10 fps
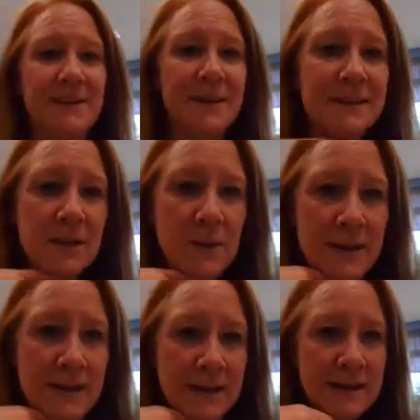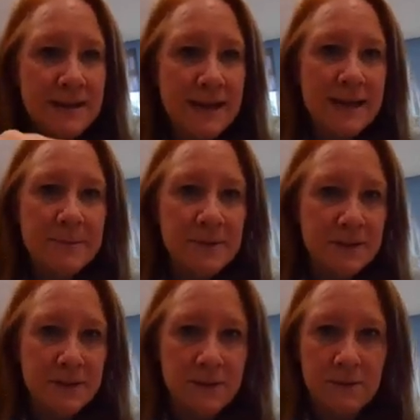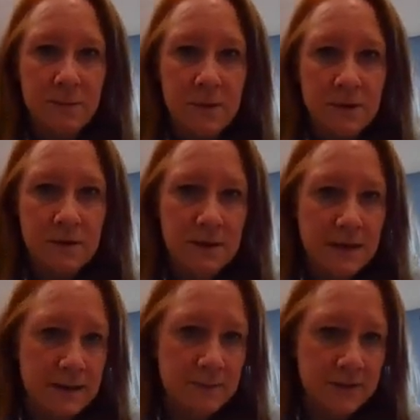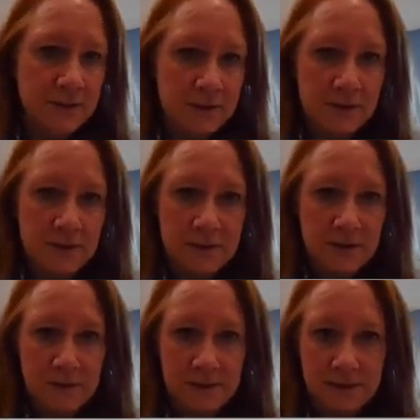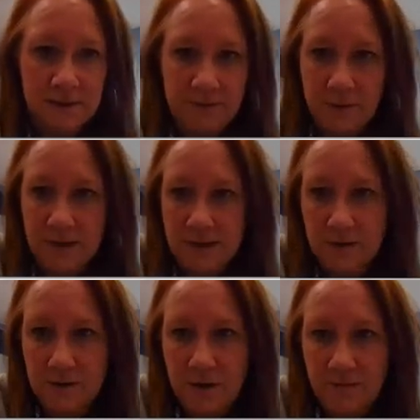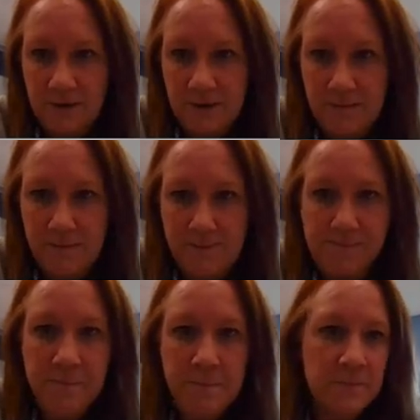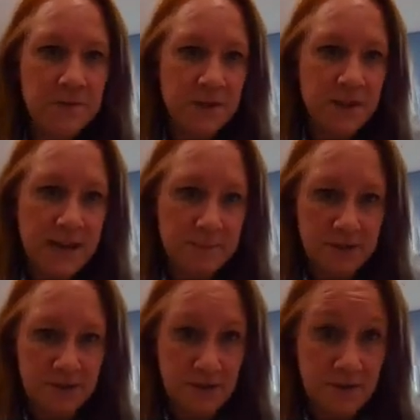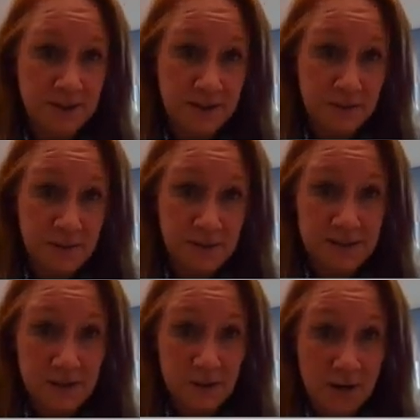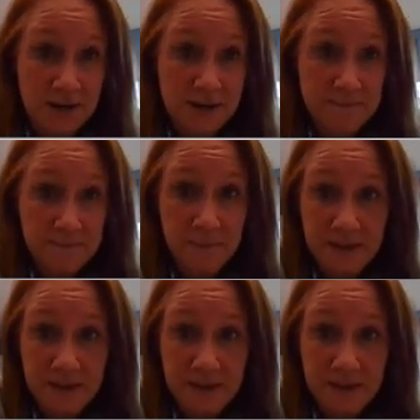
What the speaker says: Okay, so the amplitude, well, the amplitude just always lives right here up front. So the amplitude to this one is 3.